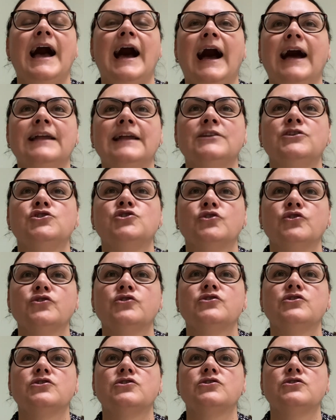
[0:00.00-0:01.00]
And
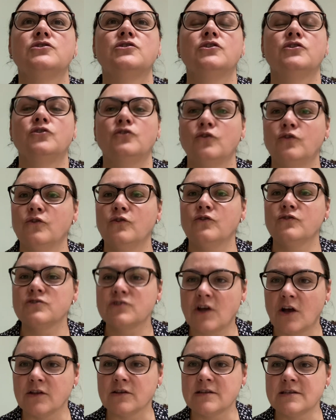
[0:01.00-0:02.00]
just the doors
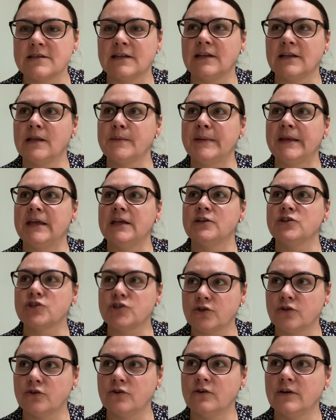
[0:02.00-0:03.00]
constantly being
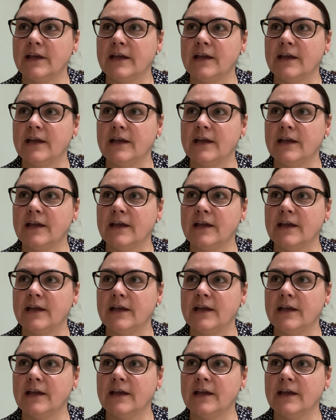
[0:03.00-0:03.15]
shut,